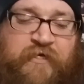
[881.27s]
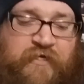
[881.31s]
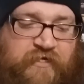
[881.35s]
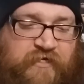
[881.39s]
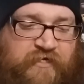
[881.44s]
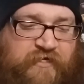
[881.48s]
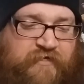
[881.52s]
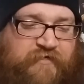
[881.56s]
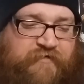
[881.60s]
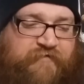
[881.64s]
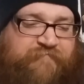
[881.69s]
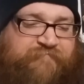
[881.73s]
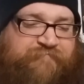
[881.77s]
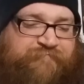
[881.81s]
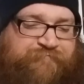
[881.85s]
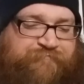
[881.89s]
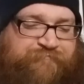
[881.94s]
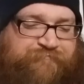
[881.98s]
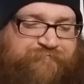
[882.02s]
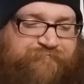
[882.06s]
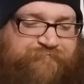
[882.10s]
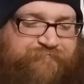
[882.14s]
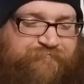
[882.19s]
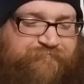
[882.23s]

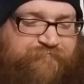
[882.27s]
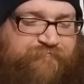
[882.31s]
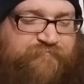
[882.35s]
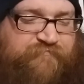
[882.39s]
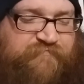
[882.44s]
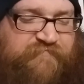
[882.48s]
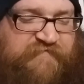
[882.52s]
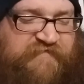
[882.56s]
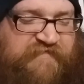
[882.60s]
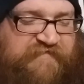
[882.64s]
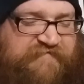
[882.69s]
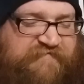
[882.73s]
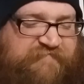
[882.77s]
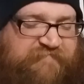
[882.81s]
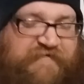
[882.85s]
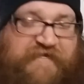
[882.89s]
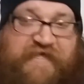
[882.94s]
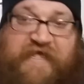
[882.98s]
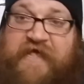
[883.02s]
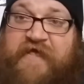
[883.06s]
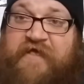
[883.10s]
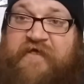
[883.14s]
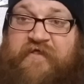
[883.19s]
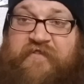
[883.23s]
But
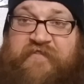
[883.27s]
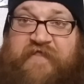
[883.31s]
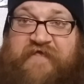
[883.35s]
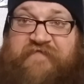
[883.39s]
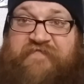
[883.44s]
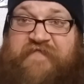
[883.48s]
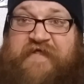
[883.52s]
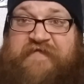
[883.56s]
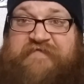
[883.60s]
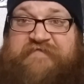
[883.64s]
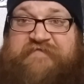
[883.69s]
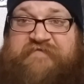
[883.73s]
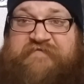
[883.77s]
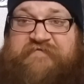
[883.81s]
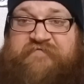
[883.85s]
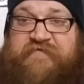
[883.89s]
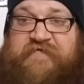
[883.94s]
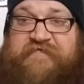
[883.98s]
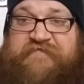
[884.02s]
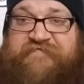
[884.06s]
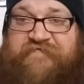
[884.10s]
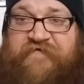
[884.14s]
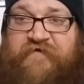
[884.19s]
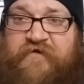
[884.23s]
yeah, like that's
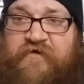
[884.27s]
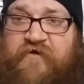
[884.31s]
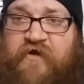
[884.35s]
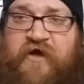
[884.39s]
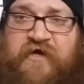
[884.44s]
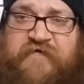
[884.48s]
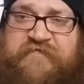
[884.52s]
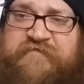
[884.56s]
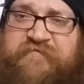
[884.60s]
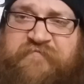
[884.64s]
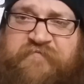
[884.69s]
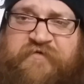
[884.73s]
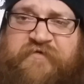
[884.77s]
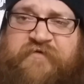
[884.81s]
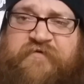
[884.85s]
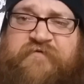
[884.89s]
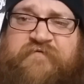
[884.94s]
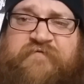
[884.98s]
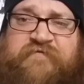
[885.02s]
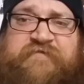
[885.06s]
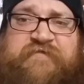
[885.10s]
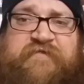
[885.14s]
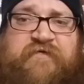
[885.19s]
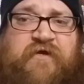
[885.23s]
fucking awesome
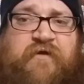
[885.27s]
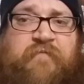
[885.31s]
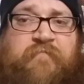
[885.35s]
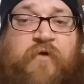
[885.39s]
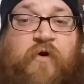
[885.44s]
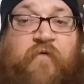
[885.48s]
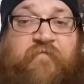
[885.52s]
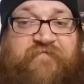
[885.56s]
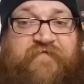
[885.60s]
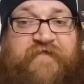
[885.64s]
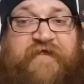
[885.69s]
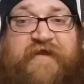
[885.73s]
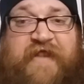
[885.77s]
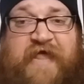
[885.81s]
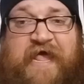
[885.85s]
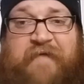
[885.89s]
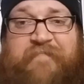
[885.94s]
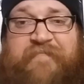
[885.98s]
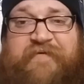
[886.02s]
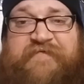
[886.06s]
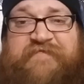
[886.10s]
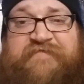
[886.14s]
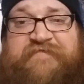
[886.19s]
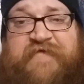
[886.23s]
news. Hopefully it
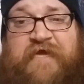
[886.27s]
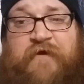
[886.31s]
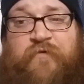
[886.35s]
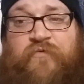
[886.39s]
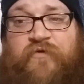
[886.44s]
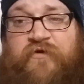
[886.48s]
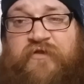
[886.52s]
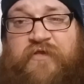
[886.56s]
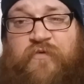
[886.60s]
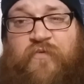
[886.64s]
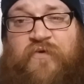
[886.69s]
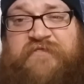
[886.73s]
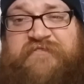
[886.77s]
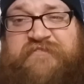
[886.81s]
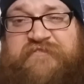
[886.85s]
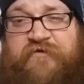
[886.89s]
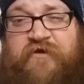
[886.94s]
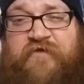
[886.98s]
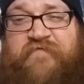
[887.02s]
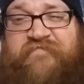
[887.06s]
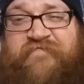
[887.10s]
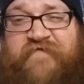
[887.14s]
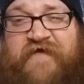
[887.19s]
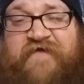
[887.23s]
happens. I really want
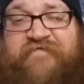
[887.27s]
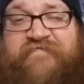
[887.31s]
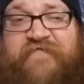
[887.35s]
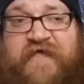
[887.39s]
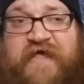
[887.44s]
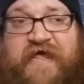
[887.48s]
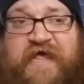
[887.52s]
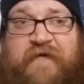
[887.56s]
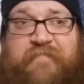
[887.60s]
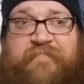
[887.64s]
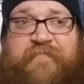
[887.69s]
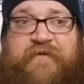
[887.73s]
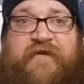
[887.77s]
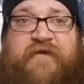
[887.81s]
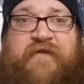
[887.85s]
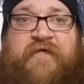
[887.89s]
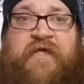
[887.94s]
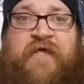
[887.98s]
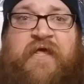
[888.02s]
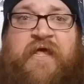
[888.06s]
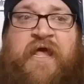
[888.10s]
Scream 5 to happen.